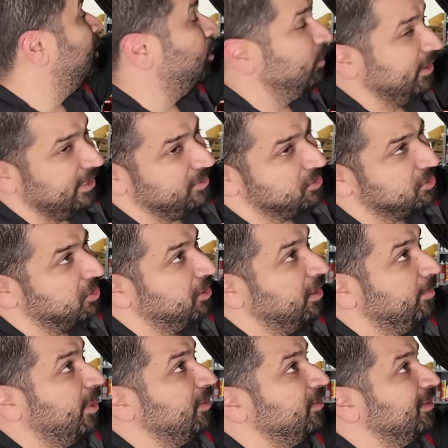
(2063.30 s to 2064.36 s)
Only
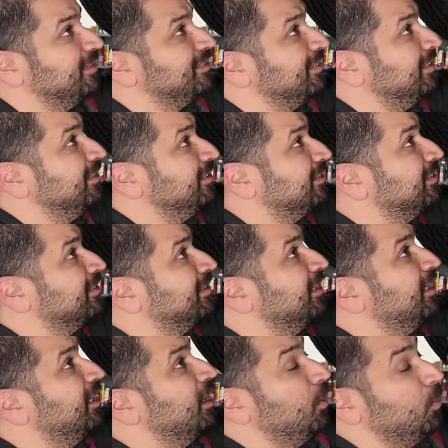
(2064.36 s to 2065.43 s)
concern about this is
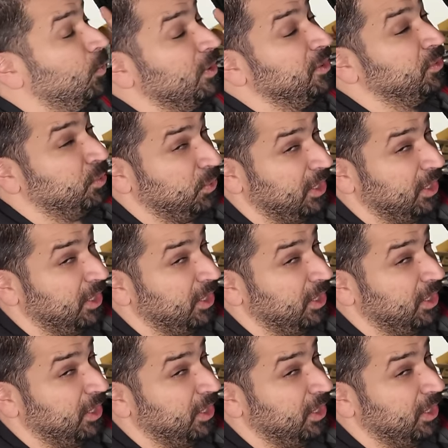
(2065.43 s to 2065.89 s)
with